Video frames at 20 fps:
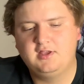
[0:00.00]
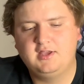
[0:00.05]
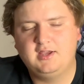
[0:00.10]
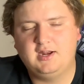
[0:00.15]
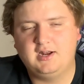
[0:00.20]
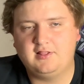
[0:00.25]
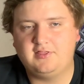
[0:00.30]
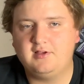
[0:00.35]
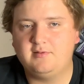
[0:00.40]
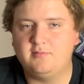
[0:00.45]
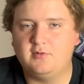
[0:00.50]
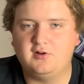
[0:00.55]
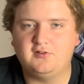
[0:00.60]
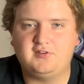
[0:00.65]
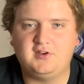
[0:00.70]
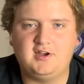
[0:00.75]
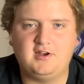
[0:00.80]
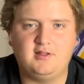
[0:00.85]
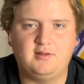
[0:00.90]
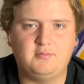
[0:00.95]
And I think
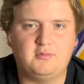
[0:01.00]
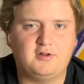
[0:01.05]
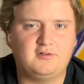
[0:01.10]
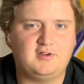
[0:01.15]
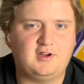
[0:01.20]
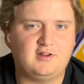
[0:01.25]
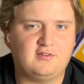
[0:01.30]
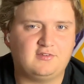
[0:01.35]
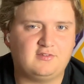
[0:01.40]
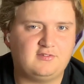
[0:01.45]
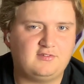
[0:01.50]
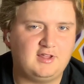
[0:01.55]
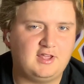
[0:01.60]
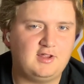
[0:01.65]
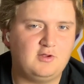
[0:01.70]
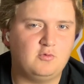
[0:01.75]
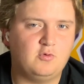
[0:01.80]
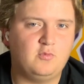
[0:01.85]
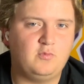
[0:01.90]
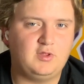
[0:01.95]
Montana and Montana
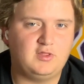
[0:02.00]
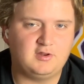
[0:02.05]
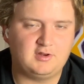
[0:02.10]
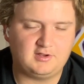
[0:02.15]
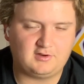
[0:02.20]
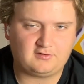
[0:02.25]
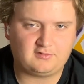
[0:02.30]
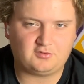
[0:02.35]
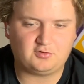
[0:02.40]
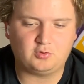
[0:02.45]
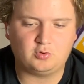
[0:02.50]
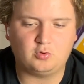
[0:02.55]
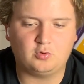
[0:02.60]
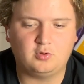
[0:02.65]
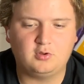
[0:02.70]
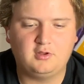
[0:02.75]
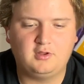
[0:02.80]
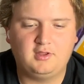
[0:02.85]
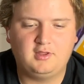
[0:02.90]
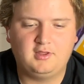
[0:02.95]
State will be the next two,
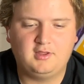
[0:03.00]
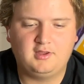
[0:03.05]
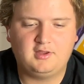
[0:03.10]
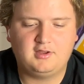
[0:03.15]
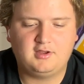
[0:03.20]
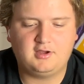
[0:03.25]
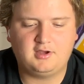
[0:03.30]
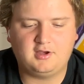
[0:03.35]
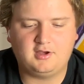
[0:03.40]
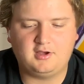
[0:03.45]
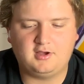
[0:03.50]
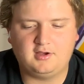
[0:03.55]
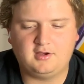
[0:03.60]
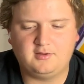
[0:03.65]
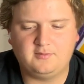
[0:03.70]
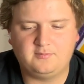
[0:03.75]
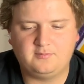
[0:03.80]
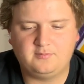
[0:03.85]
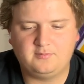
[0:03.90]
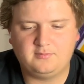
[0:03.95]

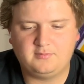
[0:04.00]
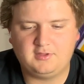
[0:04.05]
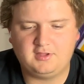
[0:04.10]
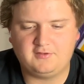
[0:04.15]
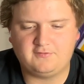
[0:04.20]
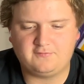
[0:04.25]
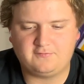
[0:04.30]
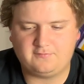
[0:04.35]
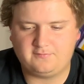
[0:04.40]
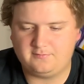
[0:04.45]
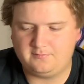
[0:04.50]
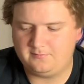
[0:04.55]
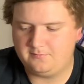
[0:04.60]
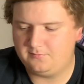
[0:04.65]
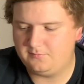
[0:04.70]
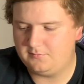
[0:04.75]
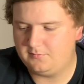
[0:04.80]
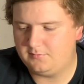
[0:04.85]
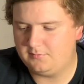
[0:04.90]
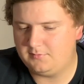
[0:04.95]

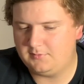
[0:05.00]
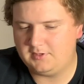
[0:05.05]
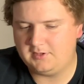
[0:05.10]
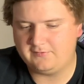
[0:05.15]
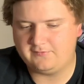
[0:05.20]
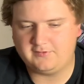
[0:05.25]
if